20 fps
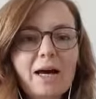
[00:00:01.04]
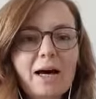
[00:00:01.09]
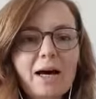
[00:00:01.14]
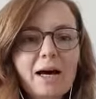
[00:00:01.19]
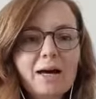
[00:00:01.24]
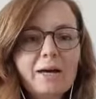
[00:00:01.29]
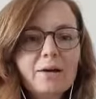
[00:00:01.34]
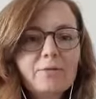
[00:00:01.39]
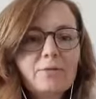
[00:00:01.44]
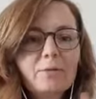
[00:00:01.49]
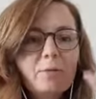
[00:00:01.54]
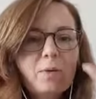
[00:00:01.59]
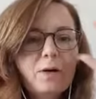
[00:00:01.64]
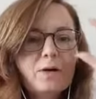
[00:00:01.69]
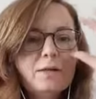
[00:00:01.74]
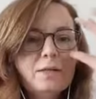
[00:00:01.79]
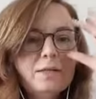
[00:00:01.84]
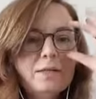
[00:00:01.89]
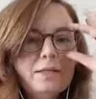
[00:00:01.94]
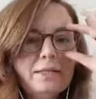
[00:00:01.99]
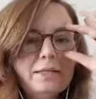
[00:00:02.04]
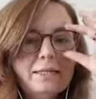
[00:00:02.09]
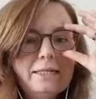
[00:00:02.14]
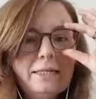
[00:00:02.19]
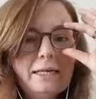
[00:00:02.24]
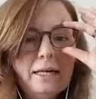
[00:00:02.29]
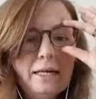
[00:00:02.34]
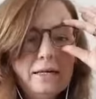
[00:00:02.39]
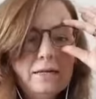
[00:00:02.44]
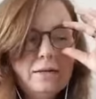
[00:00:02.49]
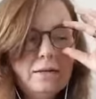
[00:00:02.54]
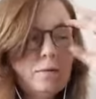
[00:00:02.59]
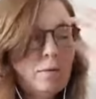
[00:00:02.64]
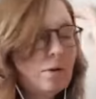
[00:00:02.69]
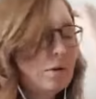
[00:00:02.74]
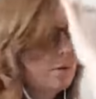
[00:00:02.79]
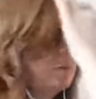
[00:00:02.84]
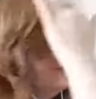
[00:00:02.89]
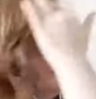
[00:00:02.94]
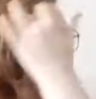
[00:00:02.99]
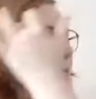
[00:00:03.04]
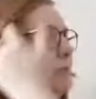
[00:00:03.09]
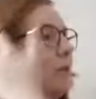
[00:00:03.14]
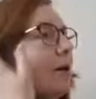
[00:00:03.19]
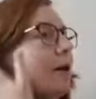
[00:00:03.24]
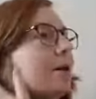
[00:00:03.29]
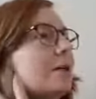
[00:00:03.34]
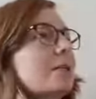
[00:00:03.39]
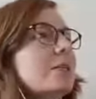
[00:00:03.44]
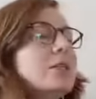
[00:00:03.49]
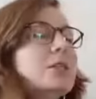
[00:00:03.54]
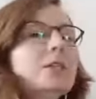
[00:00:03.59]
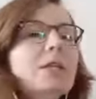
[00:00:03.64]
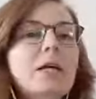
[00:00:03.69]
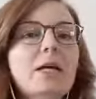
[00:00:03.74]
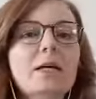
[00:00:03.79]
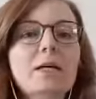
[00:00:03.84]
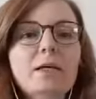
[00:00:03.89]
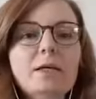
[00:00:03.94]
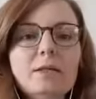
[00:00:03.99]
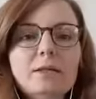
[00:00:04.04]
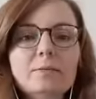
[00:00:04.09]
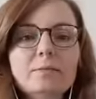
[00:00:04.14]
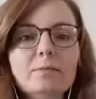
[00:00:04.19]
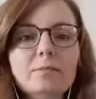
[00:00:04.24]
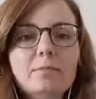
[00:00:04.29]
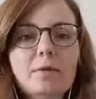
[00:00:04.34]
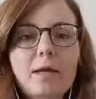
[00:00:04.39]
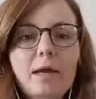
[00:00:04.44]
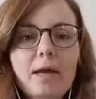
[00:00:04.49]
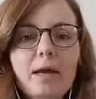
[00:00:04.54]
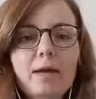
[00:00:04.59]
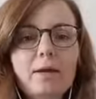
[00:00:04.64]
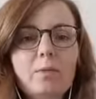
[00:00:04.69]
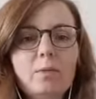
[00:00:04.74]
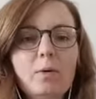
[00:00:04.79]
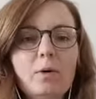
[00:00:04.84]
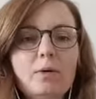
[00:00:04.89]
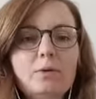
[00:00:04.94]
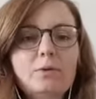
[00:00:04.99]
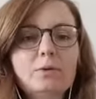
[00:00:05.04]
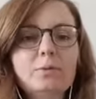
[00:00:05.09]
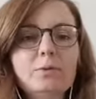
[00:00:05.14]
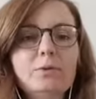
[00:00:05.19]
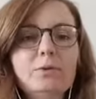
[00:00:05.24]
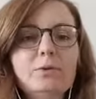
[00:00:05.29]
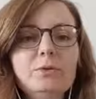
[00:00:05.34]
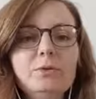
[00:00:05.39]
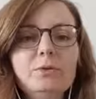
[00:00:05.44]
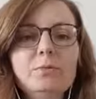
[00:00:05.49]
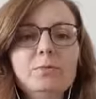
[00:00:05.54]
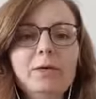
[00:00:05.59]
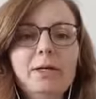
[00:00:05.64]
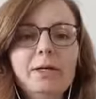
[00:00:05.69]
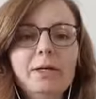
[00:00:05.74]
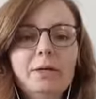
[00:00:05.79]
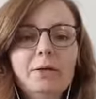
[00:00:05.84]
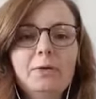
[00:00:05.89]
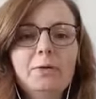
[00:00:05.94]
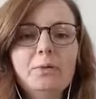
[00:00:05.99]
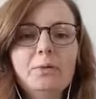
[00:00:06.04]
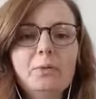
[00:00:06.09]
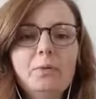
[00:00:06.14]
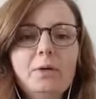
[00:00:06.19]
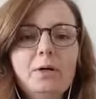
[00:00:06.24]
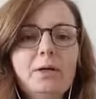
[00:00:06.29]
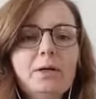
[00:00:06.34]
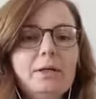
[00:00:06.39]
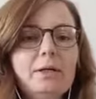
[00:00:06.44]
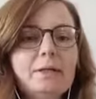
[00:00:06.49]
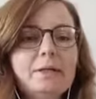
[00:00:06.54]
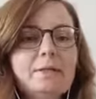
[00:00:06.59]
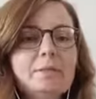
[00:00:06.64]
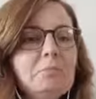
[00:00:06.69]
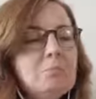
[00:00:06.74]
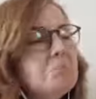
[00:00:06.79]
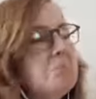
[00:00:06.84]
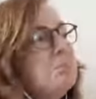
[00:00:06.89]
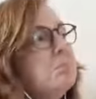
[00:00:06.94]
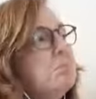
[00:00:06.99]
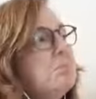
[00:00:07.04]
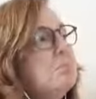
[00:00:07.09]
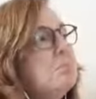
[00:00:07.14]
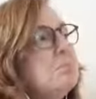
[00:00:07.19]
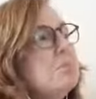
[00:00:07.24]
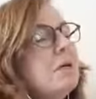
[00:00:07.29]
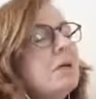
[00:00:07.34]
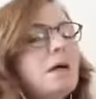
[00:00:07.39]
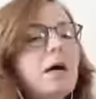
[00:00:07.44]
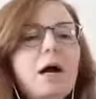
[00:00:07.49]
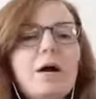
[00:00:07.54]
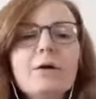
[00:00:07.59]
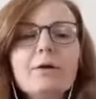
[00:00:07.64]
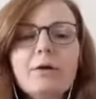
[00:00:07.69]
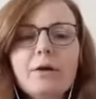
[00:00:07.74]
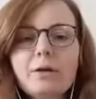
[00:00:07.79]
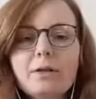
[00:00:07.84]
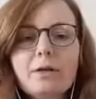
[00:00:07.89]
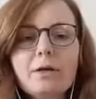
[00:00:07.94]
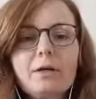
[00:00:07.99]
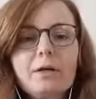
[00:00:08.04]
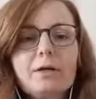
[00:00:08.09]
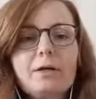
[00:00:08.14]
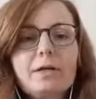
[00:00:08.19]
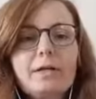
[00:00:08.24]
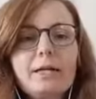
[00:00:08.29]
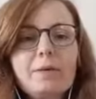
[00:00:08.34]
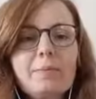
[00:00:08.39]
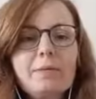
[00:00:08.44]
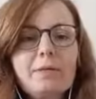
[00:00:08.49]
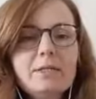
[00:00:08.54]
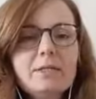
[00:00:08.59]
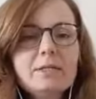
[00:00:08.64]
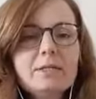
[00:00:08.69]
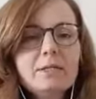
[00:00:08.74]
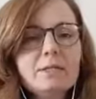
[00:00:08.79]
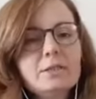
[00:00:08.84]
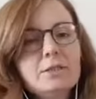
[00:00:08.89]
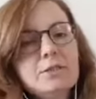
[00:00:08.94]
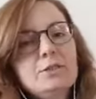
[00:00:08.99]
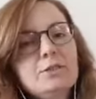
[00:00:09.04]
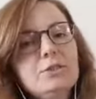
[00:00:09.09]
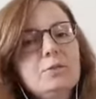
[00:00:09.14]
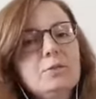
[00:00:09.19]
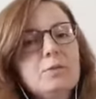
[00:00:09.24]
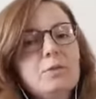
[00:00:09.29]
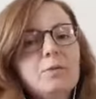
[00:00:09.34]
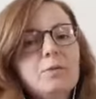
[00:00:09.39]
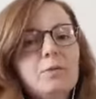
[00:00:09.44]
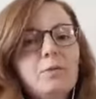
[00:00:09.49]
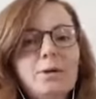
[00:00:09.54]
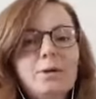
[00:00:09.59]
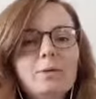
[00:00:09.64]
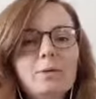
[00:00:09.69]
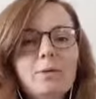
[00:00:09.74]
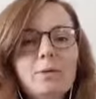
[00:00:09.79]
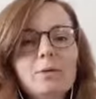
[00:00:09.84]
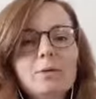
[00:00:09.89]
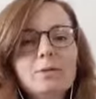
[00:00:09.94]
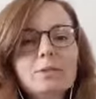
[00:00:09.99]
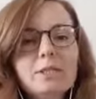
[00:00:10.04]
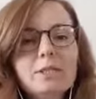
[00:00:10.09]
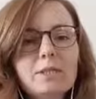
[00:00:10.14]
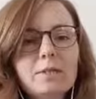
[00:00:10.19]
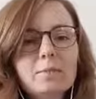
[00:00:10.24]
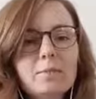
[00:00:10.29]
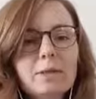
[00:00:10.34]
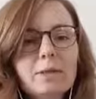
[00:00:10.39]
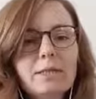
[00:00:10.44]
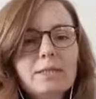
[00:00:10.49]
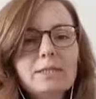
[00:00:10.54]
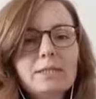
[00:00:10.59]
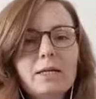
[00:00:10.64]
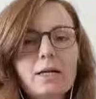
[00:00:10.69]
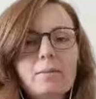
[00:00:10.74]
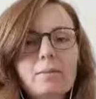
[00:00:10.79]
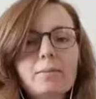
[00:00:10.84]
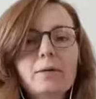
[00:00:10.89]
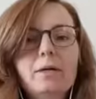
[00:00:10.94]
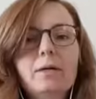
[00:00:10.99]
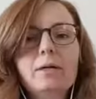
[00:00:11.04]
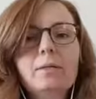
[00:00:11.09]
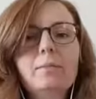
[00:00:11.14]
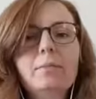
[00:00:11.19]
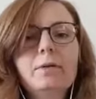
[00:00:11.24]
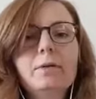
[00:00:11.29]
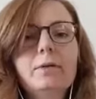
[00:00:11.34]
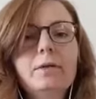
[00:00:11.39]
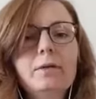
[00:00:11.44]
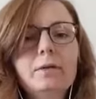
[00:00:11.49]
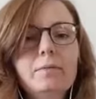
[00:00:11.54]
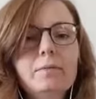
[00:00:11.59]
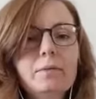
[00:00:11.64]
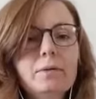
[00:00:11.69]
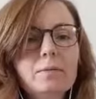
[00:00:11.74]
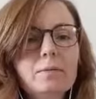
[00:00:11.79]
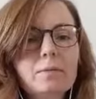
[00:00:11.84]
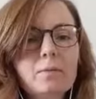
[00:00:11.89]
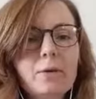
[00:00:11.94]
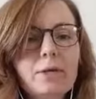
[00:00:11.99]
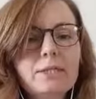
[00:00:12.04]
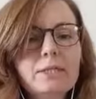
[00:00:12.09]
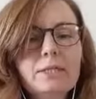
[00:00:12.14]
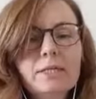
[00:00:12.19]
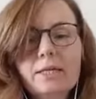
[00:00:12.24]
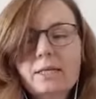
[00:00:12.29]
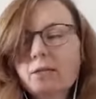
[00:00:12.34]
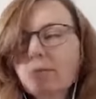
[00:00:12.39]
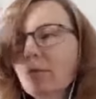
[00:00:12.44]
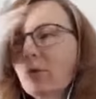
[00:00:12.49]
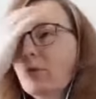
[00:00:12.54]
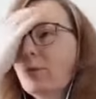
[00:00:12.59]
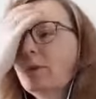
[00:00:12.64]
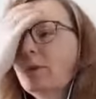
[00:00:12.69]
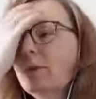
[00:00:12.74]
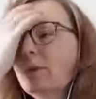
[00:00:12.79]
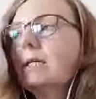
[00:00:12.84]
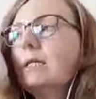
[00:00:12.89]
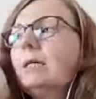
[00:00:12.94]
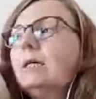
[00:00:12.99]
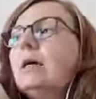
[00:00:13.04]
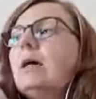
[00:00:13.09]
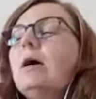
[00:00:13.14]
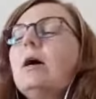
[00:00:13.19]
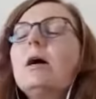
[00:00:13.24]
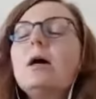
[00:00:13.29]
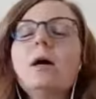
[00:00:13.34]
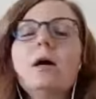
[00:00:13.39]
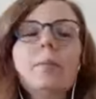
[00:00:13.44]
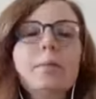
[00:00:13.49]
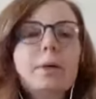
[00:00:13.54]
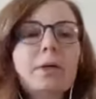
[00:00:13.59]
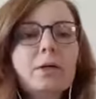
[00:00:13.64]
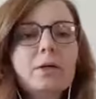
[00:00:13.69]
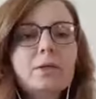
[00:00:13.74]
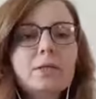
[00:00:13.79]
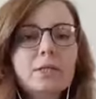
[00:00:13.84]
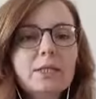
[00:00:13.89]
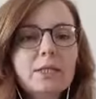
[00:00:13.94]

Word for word: Hi everyone, uh, welcome to March um, and welcome to my new, um, I don't know how long I'm going to keep this, this is just one of the white walls in the place that I'm, I'm, uh, I'm renting at the moment, because